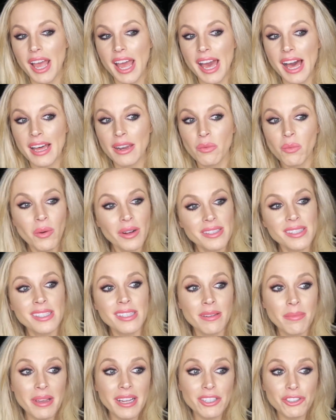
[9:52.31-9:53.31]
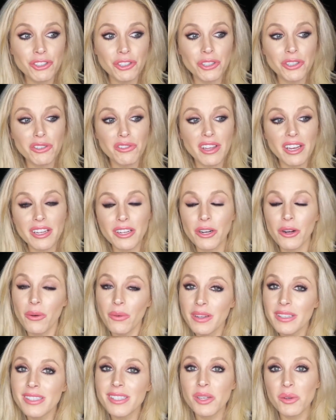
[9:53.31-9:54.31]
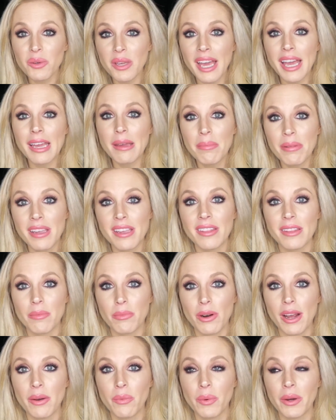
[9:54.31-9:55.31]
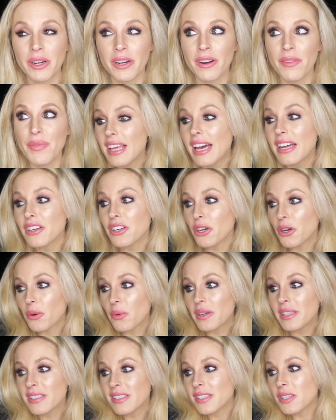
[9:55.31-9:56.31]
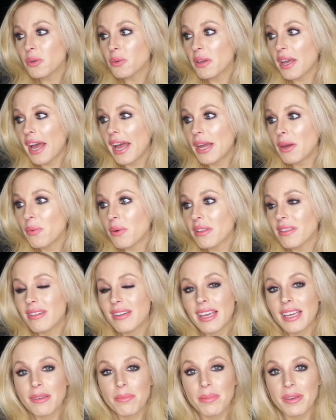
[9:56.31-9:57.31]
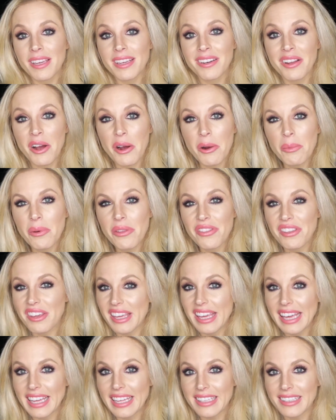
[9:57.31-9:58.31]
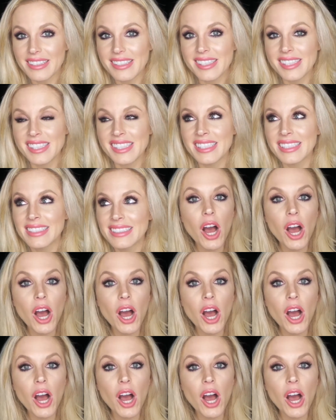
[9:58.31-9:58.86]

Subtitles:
and wants to make sure that Corinne's okay being the breadwinner, that Corinne's okay with Nick being home with the kids.